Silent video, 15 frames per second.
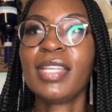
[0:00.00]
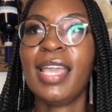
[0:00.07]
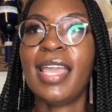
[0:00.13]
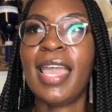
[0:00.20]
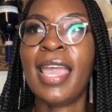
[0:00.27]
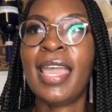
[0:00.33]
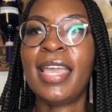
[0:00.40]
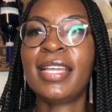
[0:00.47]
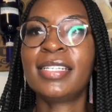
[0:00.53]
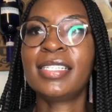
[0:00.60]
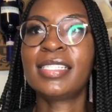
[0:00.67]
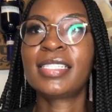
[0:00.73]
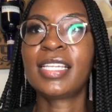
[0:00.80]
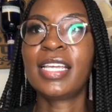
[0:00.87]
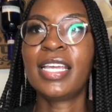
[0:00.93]
And
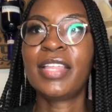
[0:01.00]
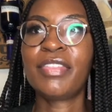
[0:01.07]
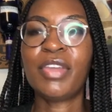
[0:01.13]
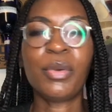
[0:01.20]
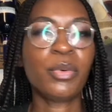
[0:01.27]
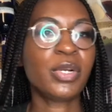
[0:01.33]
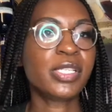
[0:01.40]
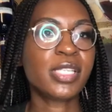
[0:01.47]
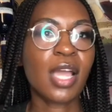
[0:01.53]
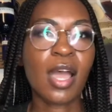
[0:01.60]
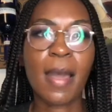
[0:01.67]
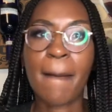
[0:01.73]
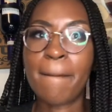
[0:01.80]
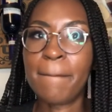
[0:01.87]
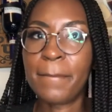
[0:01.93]
there was
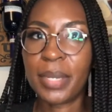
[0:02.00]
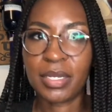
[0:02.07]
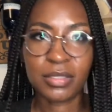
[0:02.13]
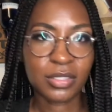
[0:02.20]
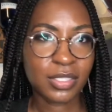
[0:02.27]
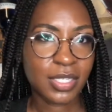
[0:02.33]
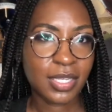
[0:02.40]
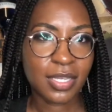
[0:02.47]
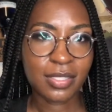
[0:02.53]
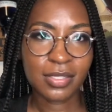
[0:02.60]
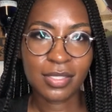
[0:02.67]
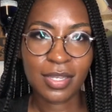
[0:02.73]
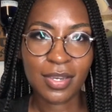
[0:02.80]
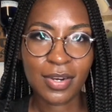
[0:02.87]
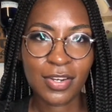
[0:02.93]
a bunch of kids
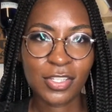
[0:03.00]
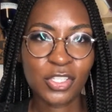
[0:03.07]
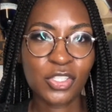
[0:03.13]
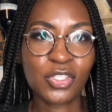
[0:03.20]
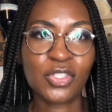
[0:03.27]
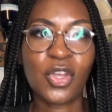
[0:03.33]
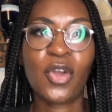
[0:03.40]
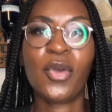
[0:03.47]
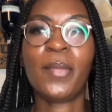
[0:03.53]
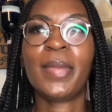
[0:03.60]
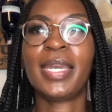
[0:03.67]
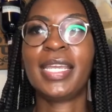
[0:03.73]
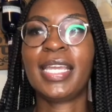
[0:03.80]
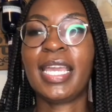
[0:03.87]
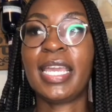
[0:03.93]
there, so
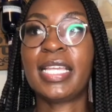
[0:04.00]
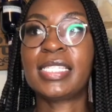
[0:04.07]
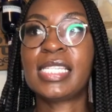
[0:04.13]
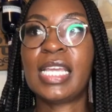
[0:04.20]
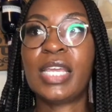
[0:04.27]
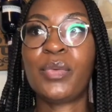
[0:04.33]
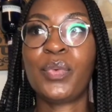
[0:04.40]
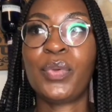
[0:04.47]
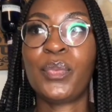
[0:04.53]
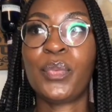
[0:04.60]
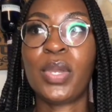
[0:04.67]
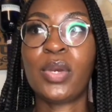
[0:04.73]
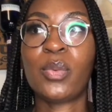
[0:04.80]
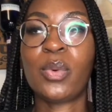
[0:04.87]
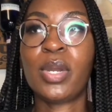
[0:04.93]
many kids. We
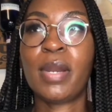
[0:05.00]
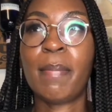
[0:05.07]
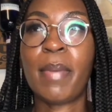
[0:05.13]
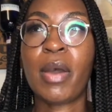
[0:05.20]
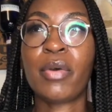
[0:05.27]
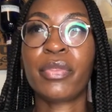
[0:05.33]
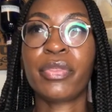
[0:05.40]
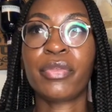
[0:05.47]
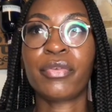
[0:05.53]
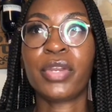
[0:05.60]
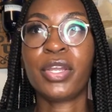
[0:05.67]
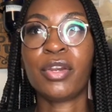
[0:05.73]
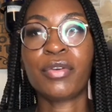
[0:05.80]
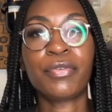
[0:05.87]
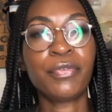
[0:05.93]
went on about 3
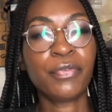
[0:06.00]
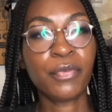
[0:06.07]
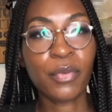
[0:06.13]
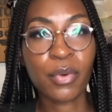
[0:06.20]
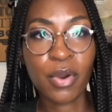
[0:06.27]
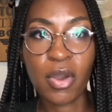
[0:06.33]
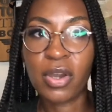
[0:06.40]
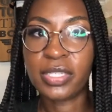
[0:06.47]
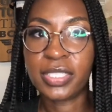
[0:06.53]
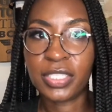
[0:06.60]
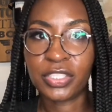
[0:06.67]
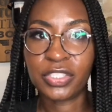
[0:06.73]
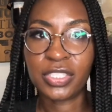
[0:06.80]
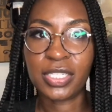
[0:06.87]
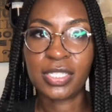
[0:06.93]
or 4
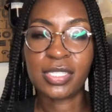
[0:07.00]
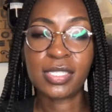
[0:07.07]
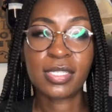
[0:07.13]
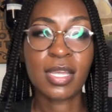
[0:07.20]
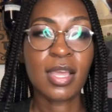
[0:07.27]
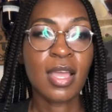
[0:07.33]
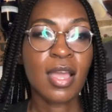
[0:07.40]
auditions.